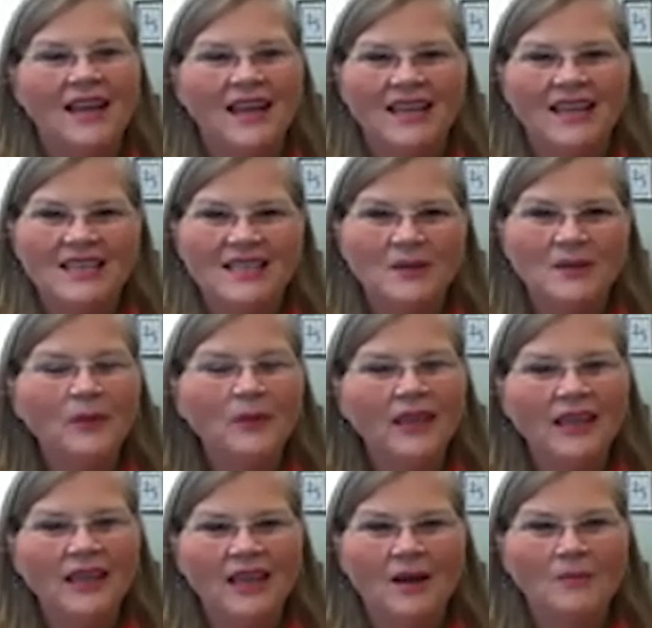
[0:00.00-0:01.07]
and to
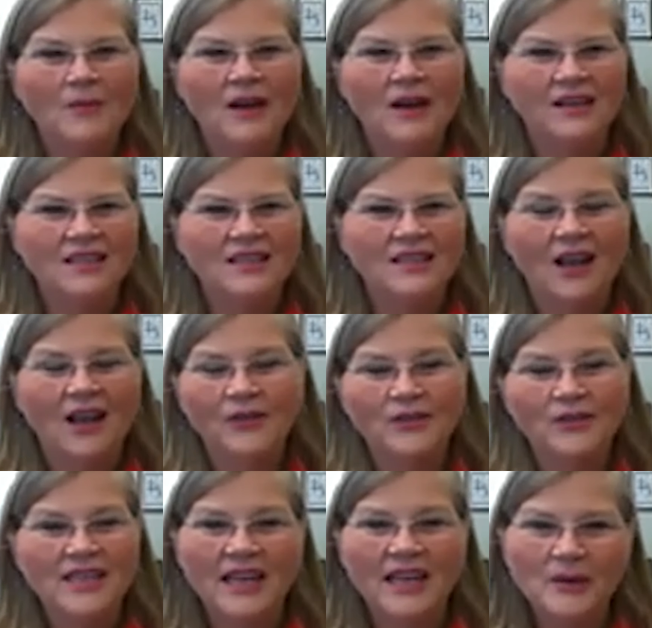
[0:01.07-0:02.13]
be amongst other
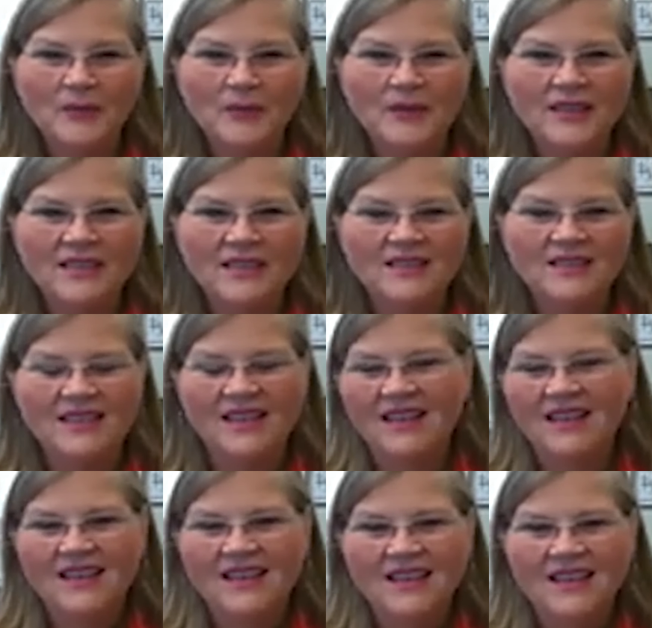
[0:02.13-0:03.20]
terrapins
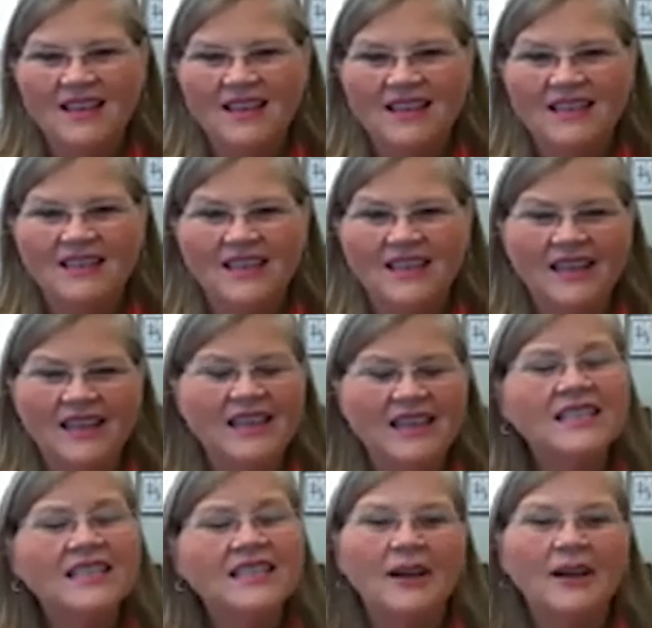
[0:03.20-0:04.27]
and in the
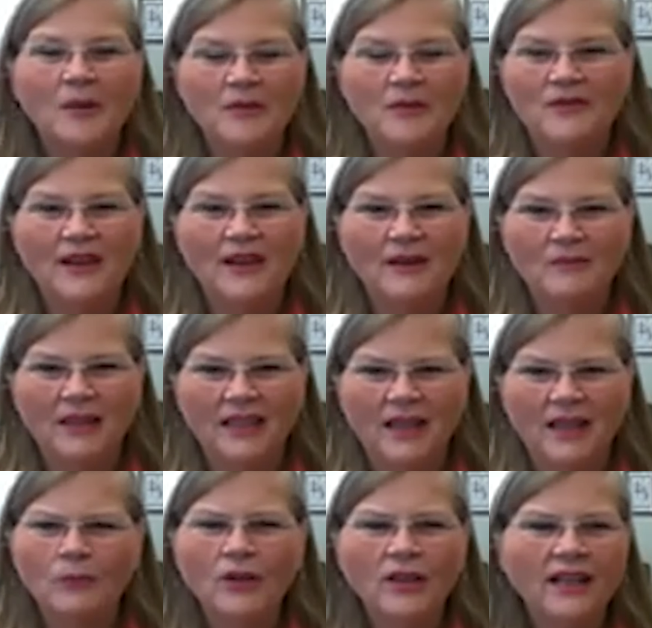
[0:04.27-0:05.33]
terrapin family.
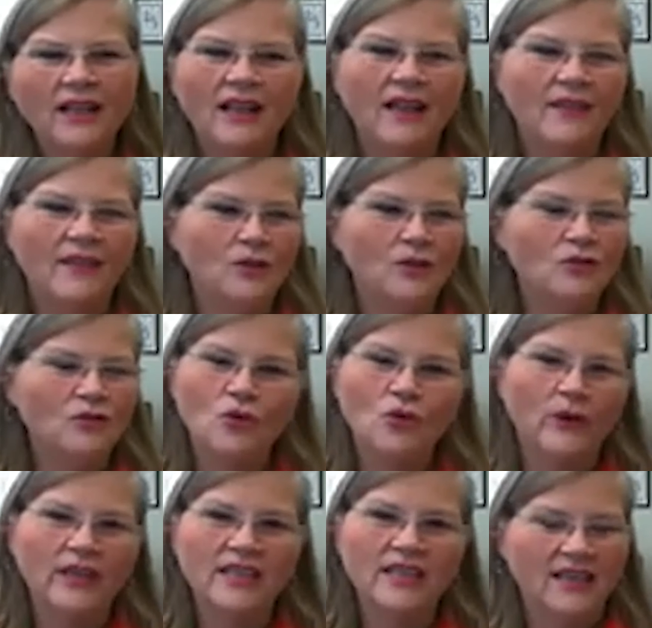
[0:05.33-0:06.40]
I'm really glad that you
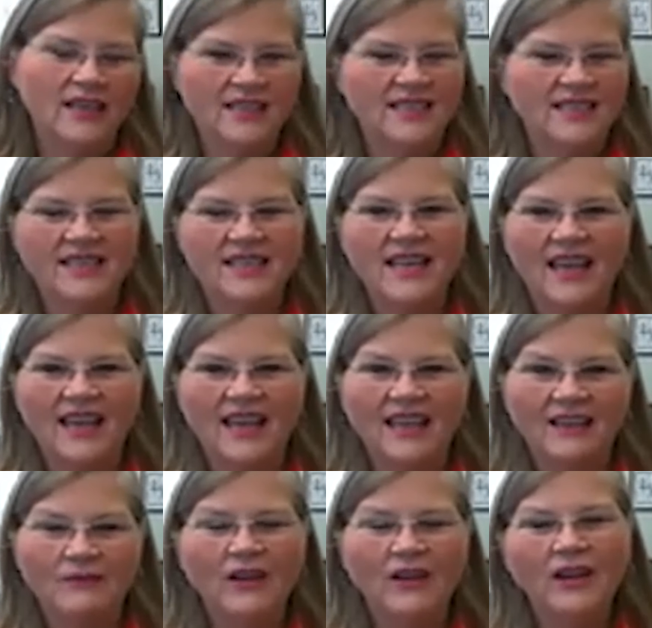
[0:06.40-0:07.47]
joined us today.
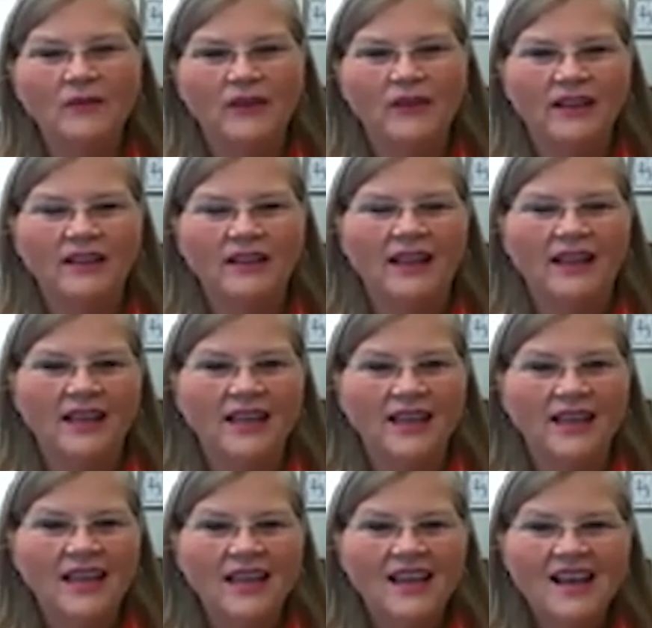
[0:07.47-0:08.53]
Very, very glad.
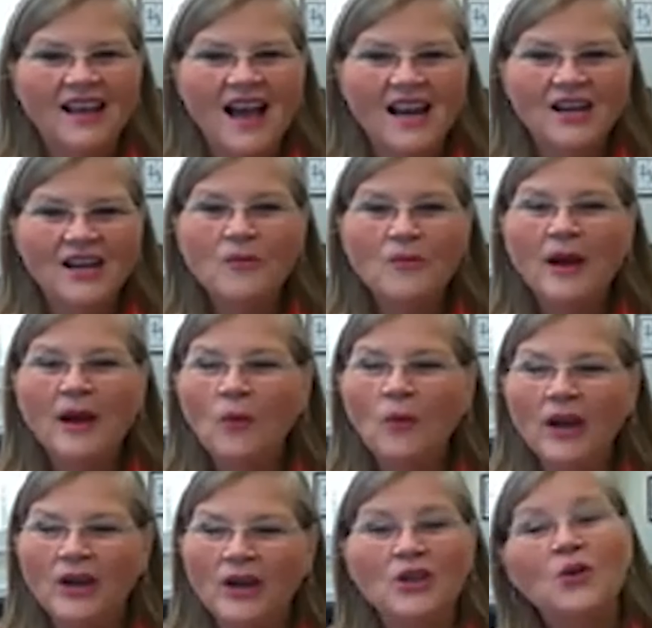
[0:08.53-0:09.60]
I don't know about
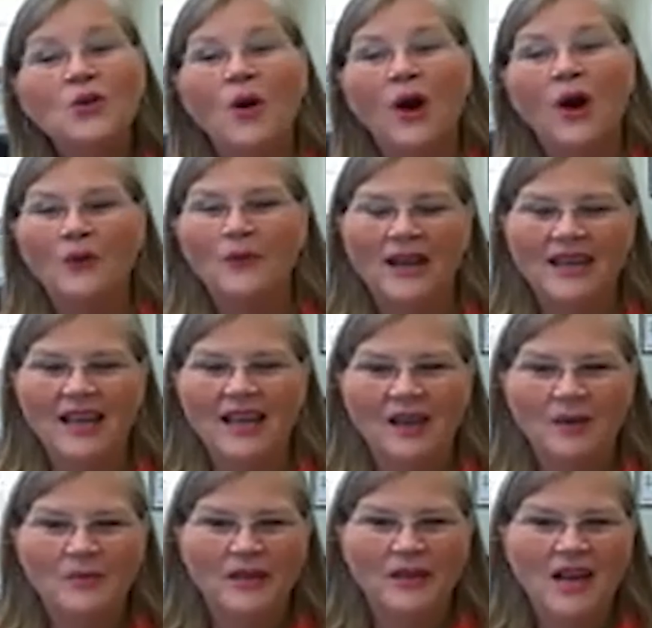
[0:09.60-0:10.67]
where you are right
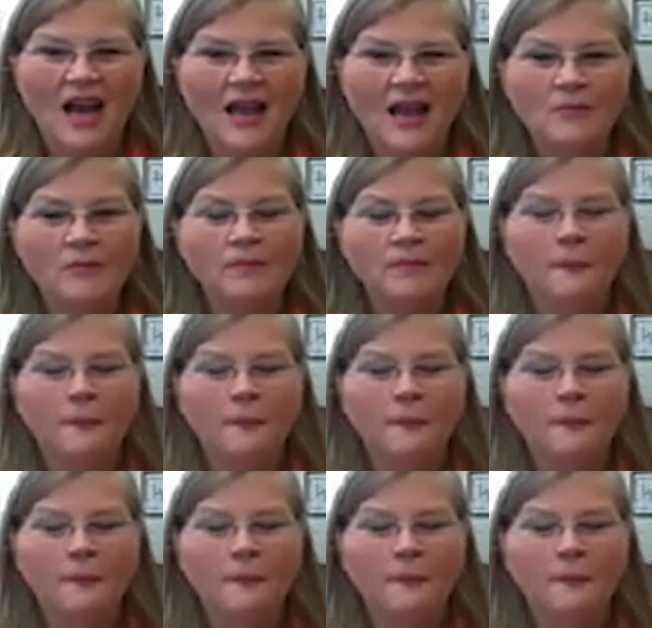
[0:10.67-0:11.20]
now, but I'm